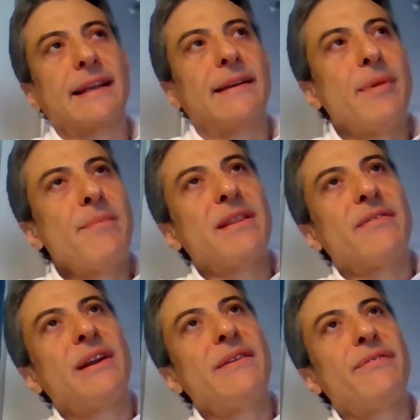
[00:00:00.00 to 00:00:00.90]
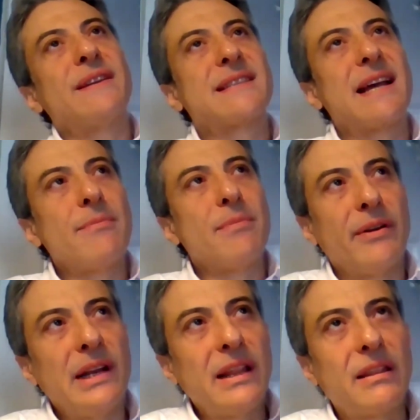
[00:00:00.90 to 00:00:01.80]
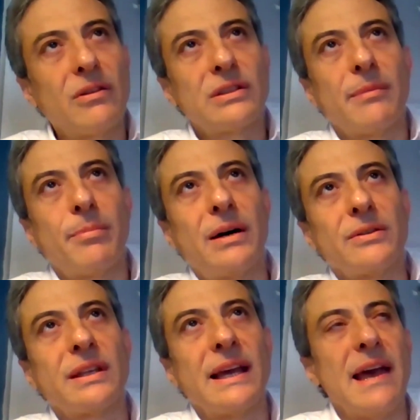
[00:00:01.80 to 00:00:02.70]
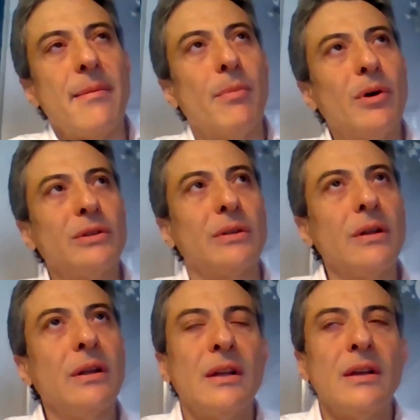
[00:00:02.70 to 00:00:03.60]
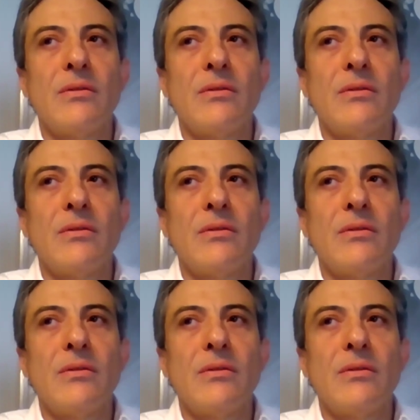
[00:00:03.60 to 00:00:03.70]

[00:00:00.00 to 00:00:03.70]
I remember the very first time I really thought about a model